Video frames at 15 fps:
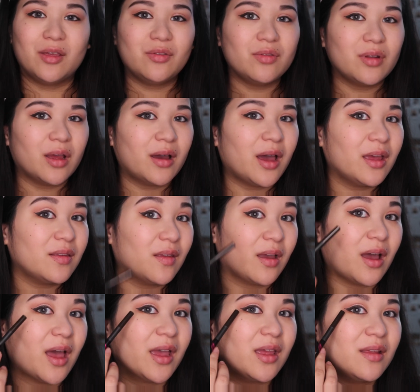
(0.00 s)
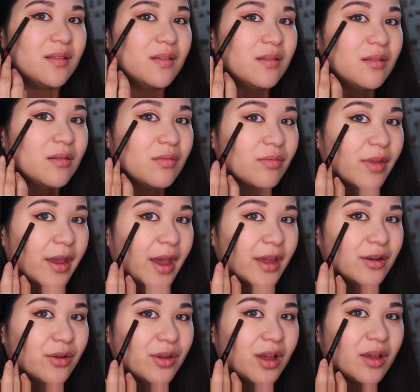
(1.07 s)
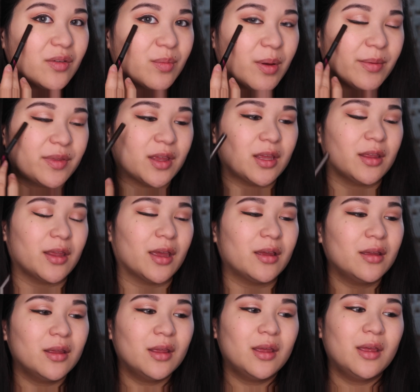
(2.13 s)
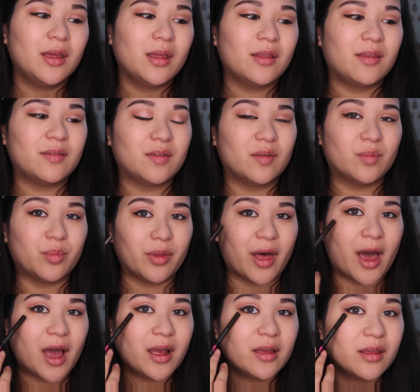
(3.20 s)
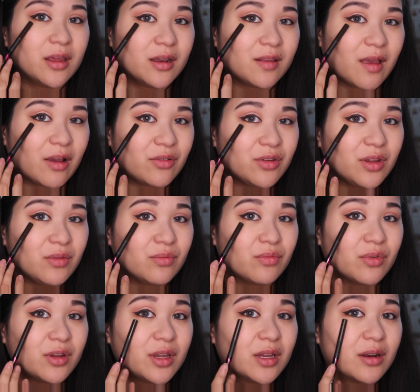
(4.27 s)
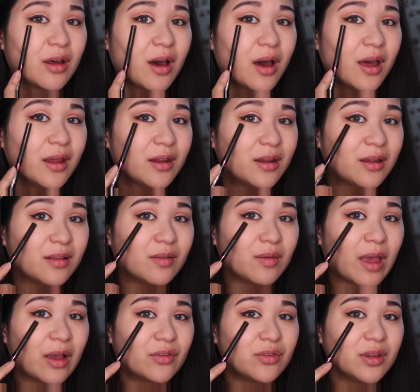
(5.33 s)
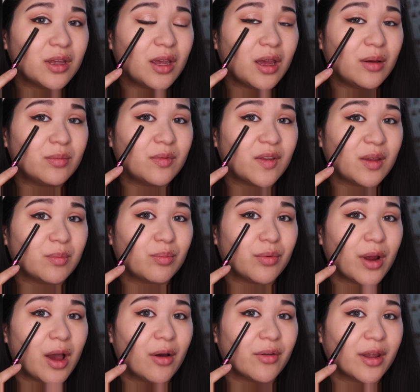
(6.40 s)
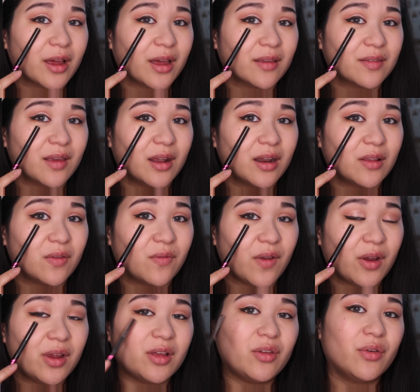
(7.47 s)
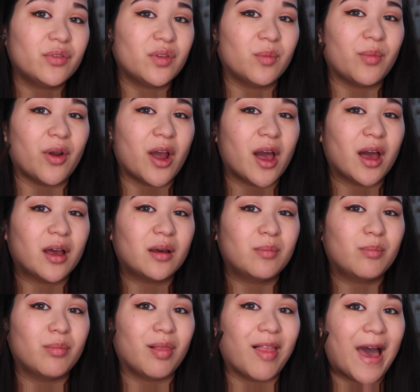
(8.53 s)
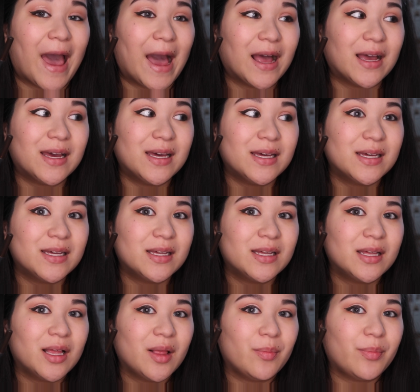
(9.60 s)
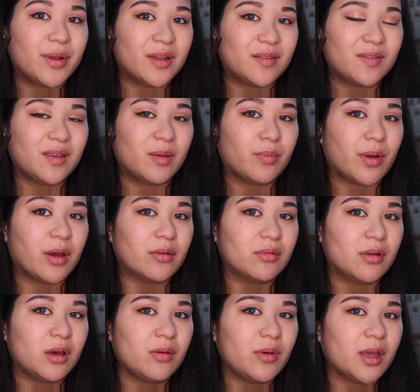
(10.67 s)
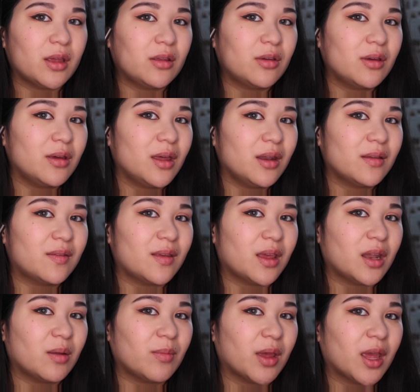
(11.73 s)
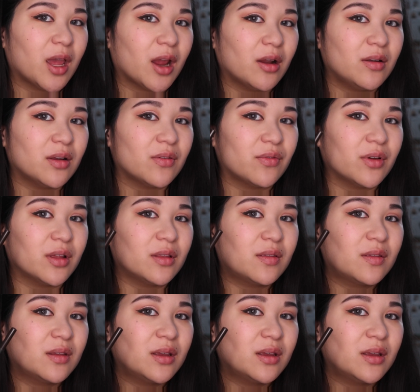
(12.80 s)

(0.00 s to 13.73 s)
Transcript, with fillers: kid you not, guys. Like, I can, like, I know you guys are probably thinking, like, this is black. It's actually really not. It's actually a deep brown, like I said. It's very close to black, black, but it's deep brown. Oh, wait, you can kind of see it in my hair difference.